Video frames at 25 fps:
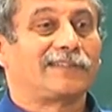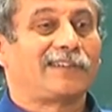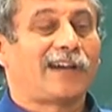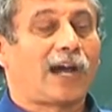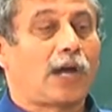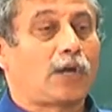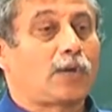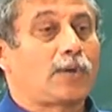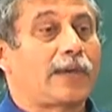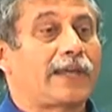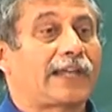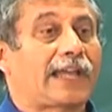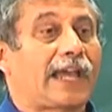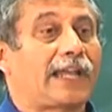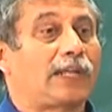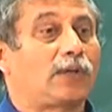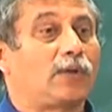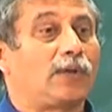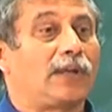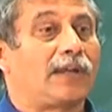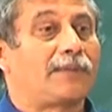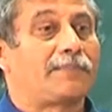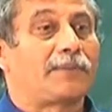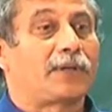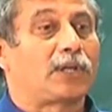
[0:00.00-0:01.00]
How do I
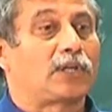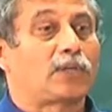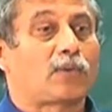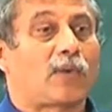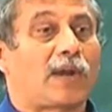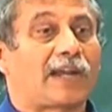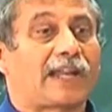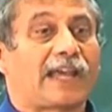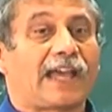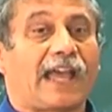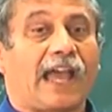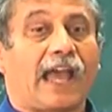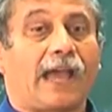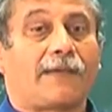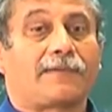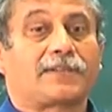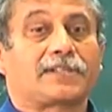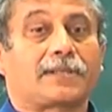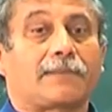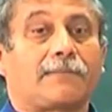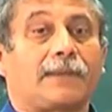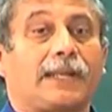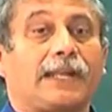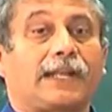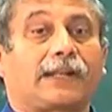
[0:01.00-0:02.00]
calculate? Because what I have
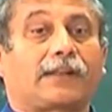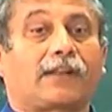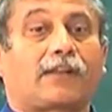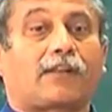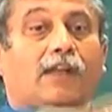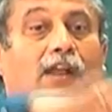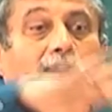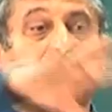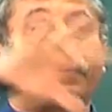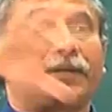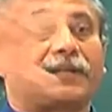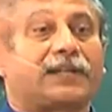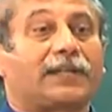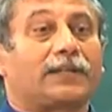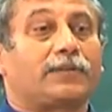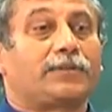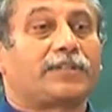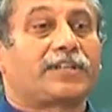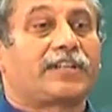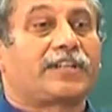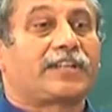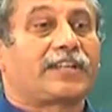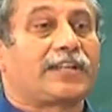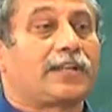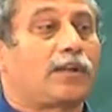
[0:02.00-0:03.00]
is a molecular orbital
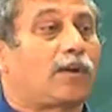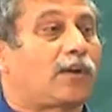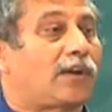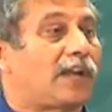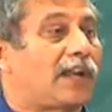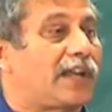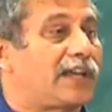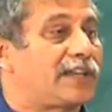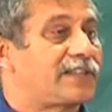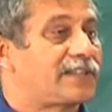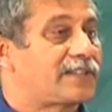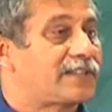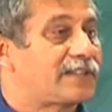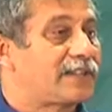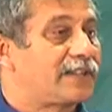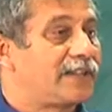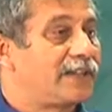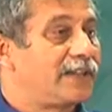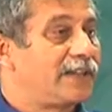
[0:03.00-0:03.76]
which are delocalized.